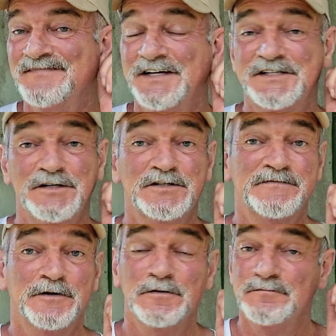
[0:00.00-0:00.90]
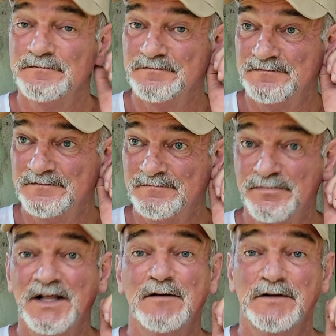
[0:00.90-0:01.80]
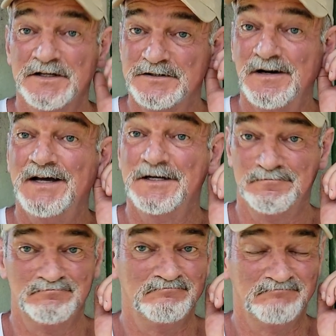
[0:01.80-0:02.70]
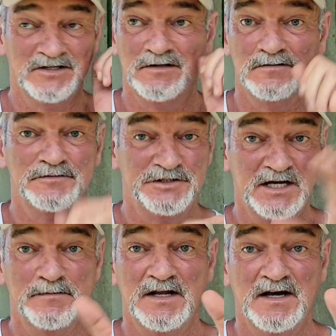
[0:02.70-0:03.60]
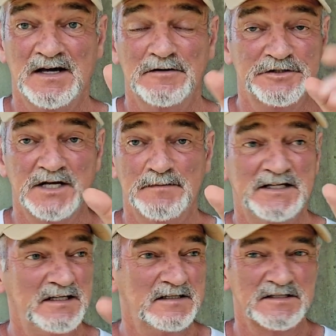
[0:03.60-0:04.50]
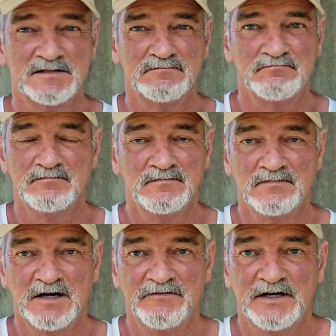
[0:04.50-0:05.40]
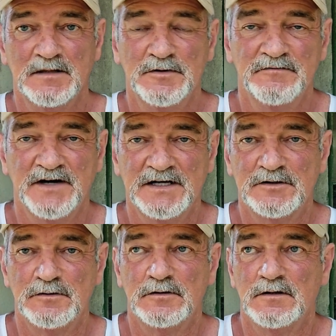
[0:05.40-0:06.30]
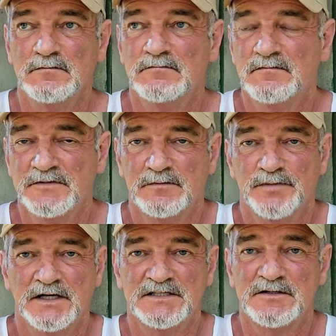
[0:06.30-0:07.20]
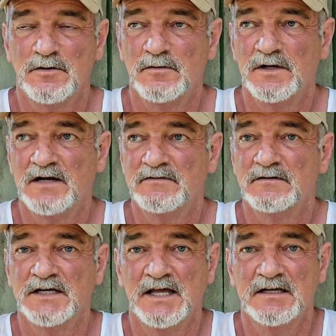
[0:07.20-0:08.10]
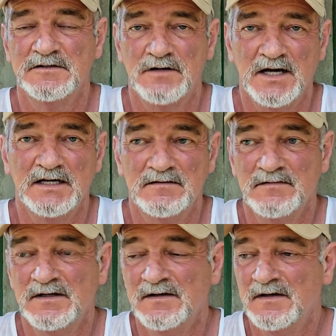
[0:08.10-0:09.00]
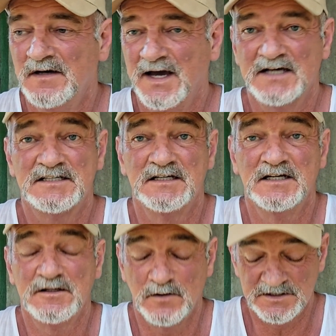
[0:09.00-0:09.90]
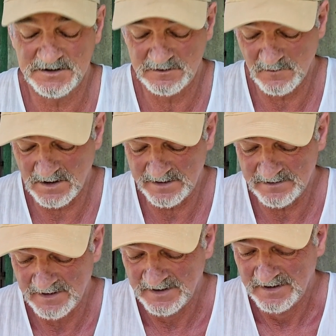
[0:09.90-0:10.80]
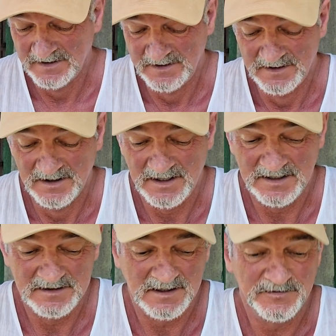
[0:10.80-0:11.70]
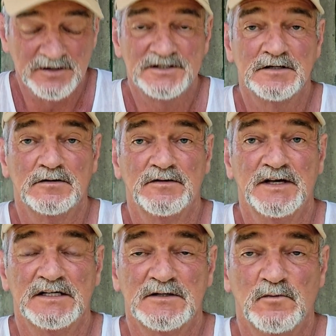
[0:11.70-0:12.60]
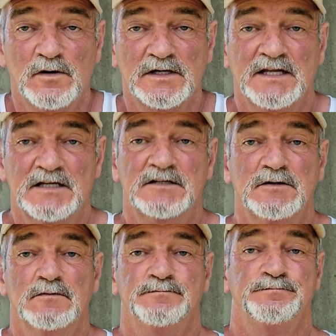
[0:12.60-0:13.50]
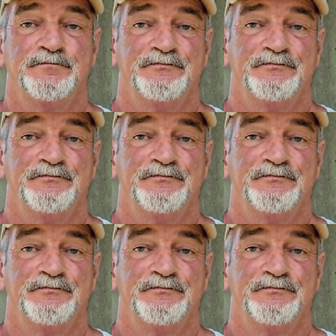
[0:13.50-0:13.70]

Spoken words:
It's useful. Play with it. Try it. You know, Gemini or Gemini is available via Google, your Play Store, whatever. Get it. Try it. Ask it any question you want. And there are certain things it won't get into.